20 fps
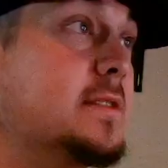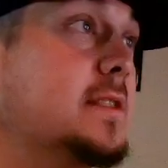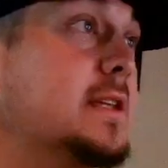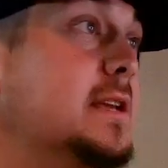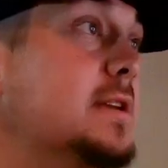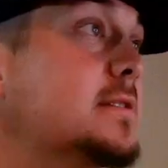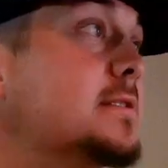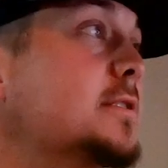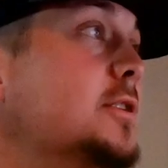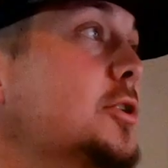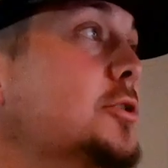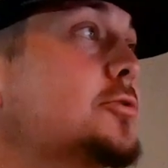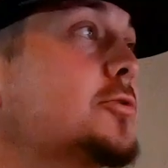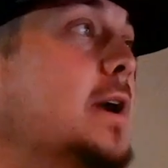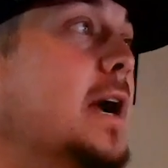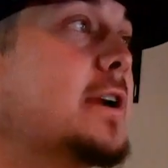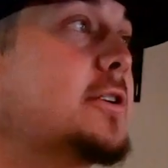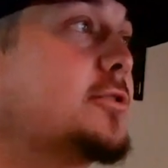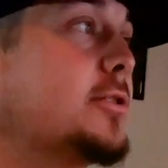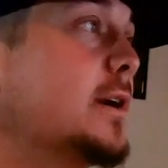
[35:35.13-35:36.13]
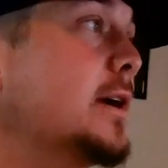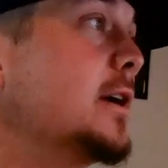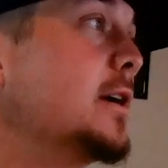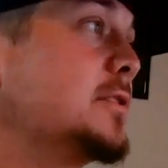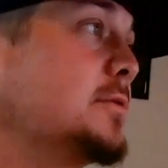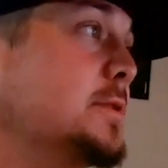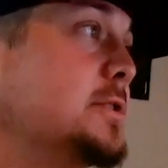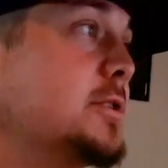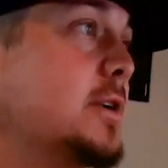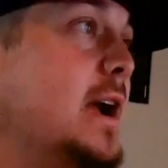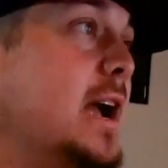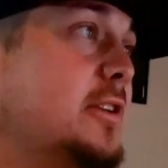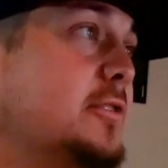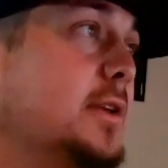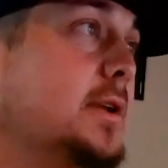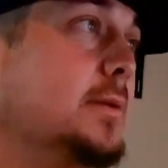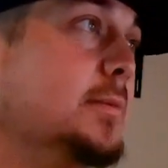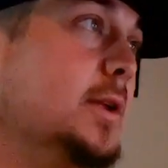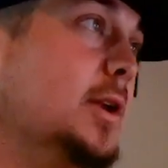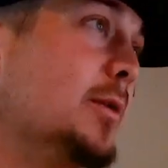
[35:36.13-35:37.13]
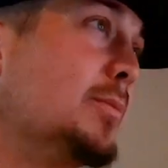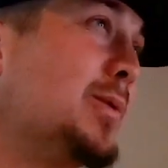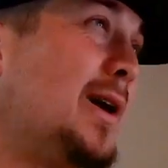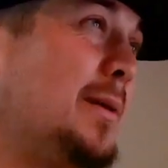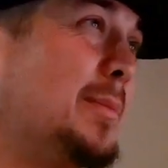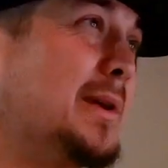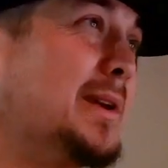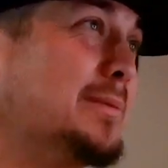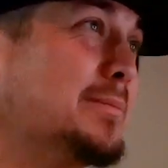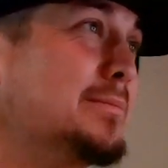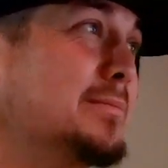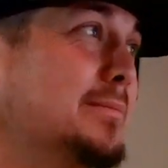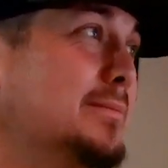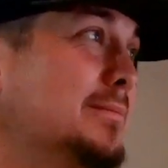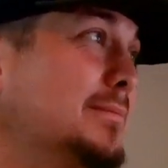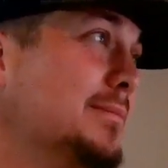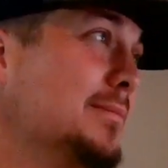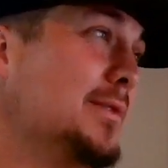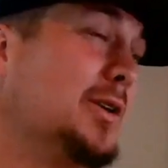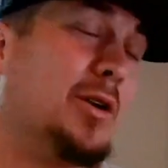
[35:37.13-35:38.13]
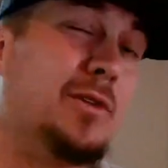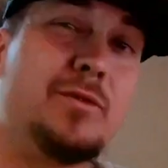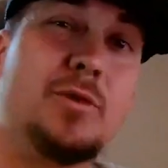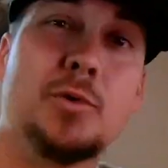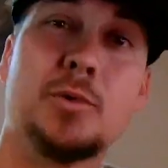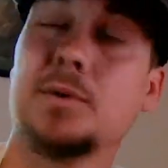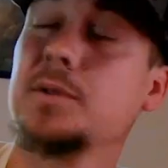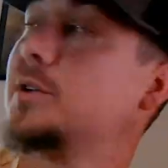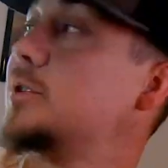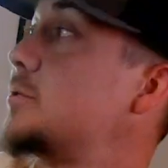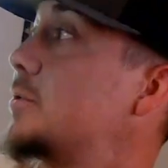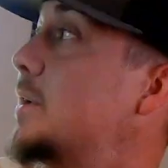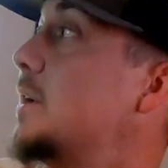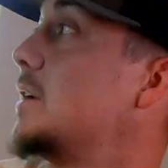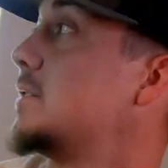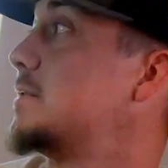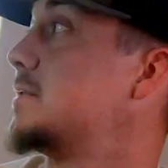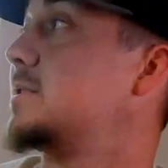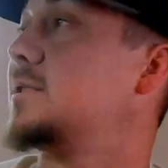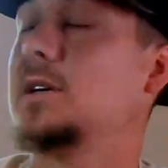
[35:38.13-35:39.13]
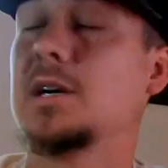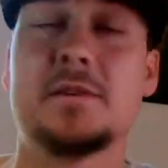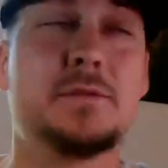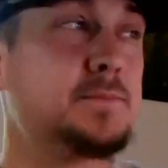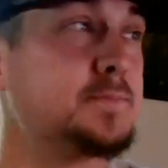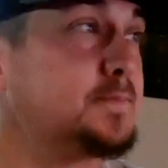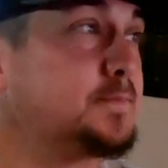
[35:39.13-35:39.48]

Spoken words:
these 2-track trails, which are actually, you know, probably, you know, 4-wheeler trails and stuff,